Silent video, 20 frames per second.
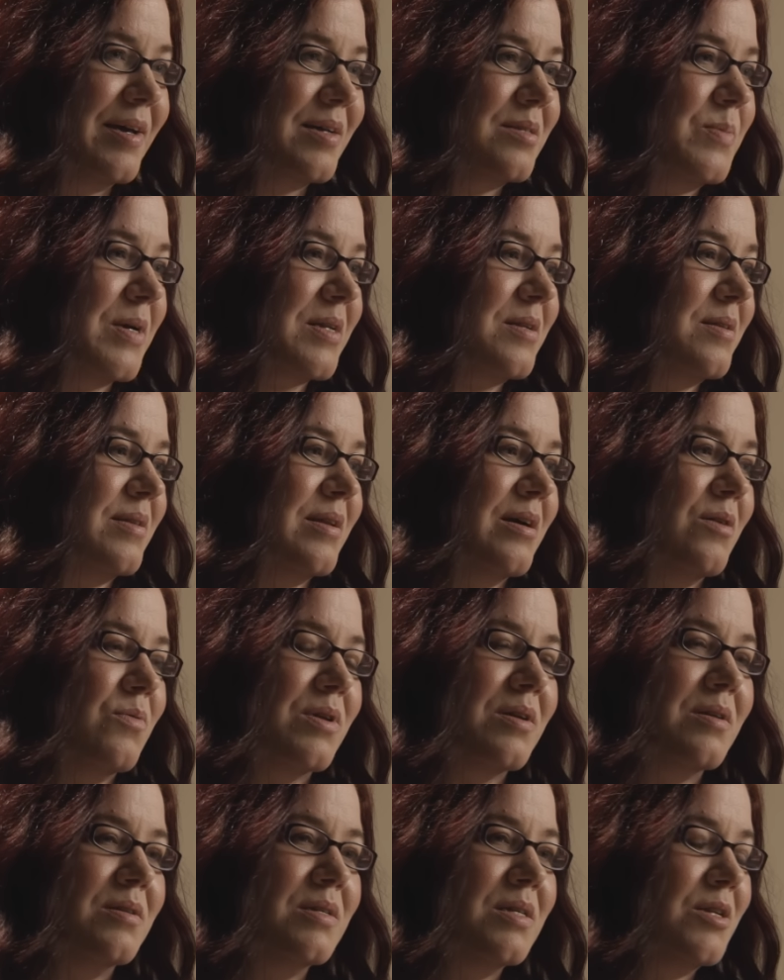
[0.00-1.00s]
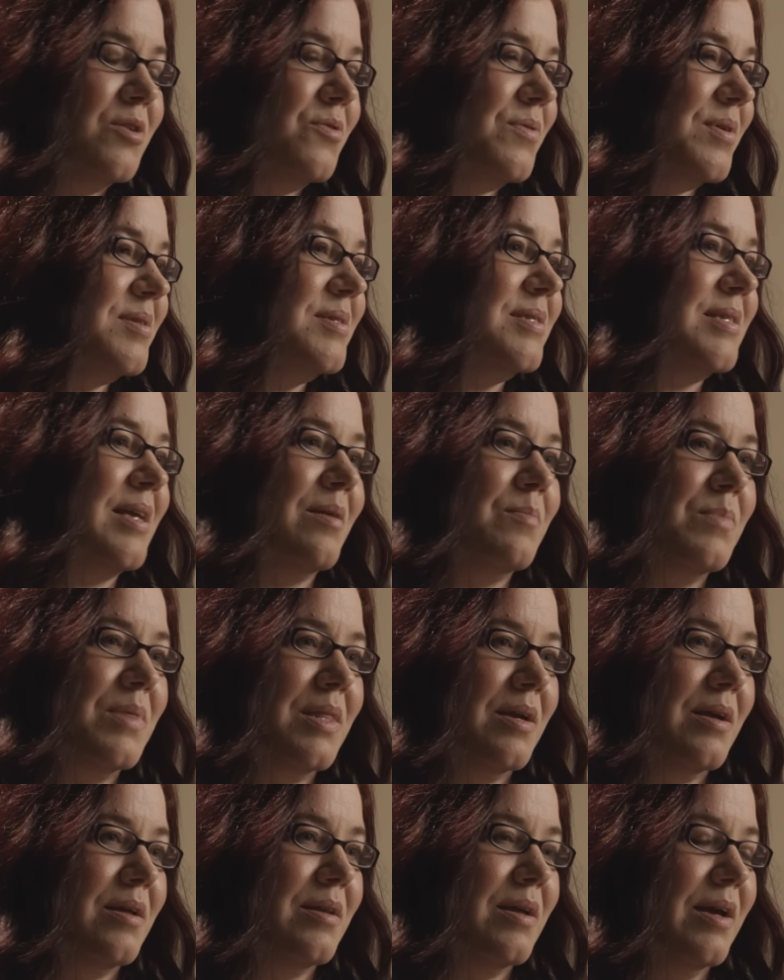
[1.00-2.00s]
I expected that I would continue the same
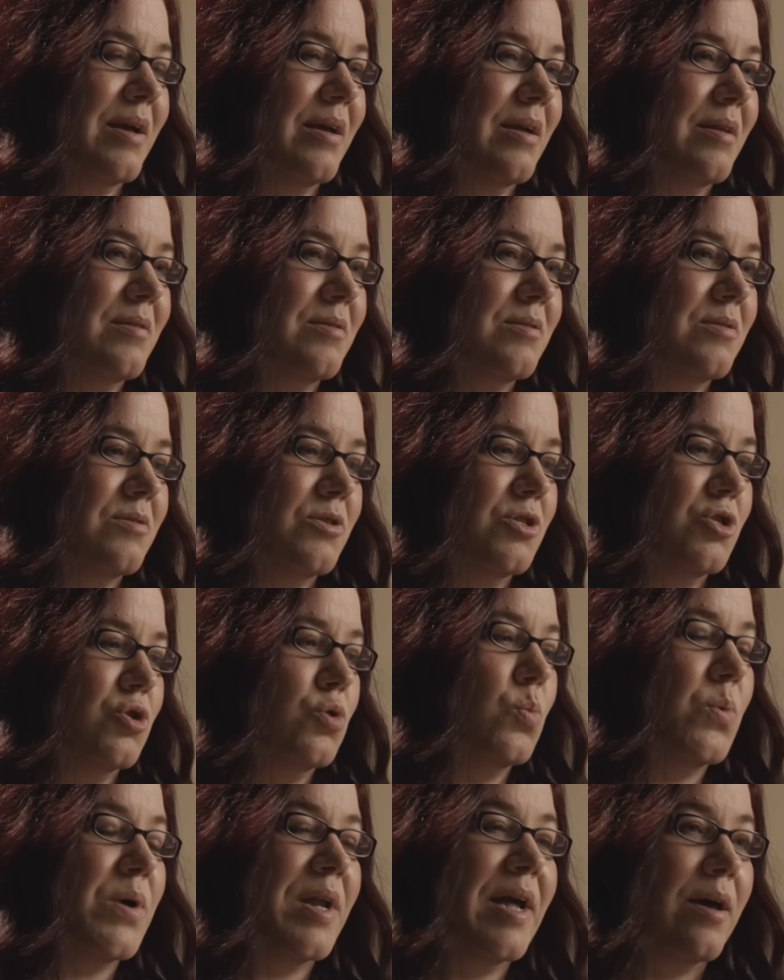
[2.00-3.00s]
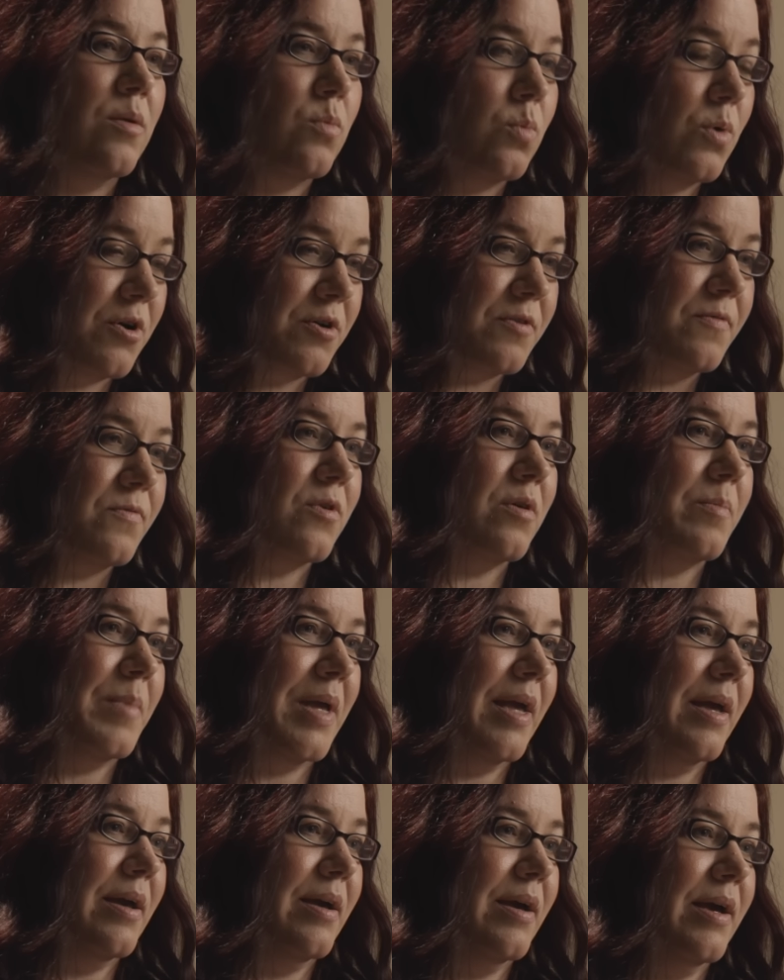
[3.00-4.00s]
thing and do what had worked for
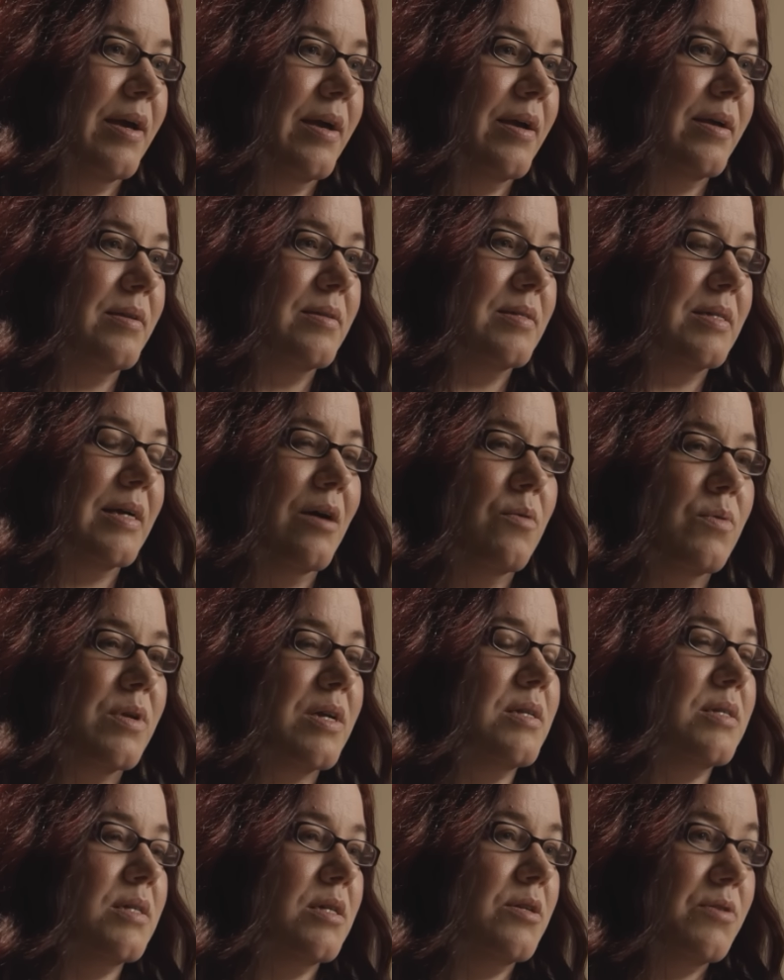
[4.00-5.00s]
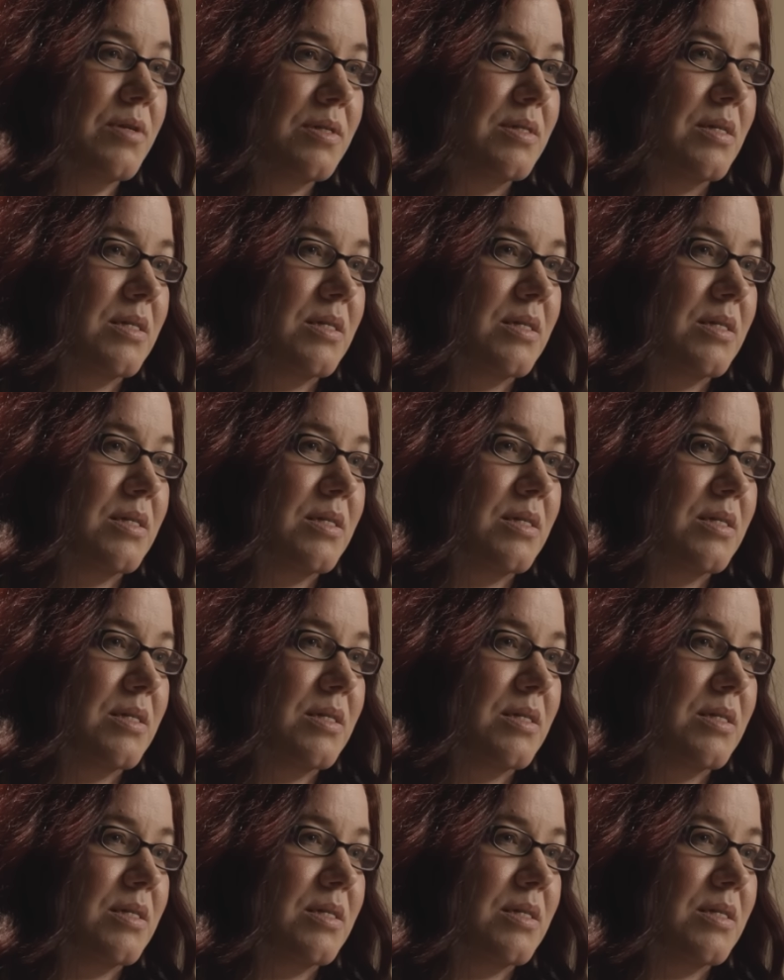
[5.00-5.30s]
me and I would continue to